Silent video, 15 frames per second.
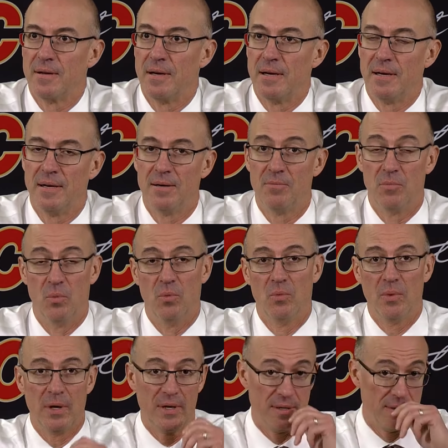
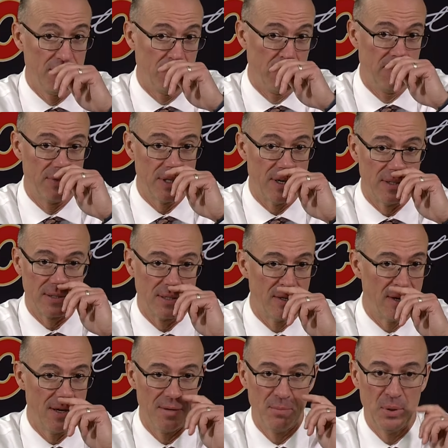Well, we've talked a
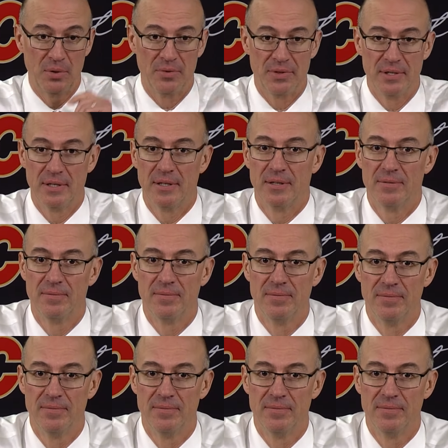lot about the